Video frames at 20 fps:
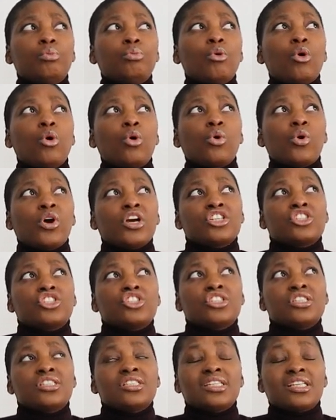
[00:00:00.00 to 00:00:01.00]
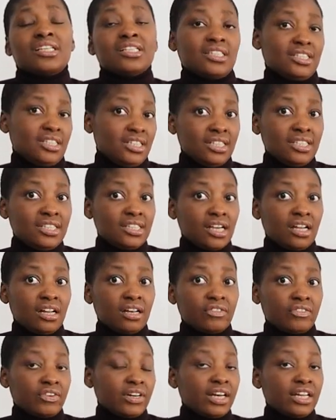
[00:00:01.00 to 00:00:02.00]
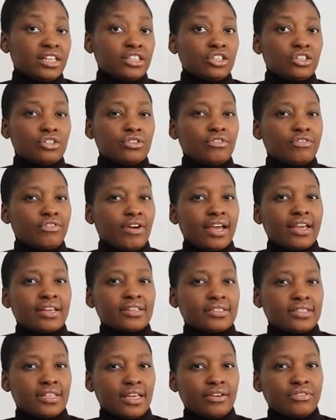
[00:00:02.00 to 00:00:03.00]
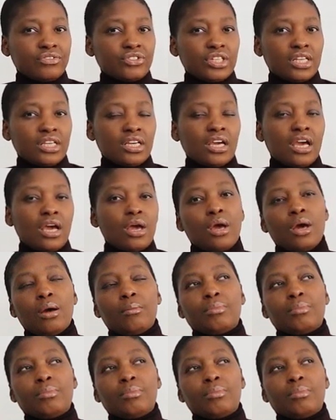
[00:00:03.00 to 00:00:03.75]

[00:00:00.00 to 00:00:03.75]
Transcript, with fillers: more questions in detail related to fire safety,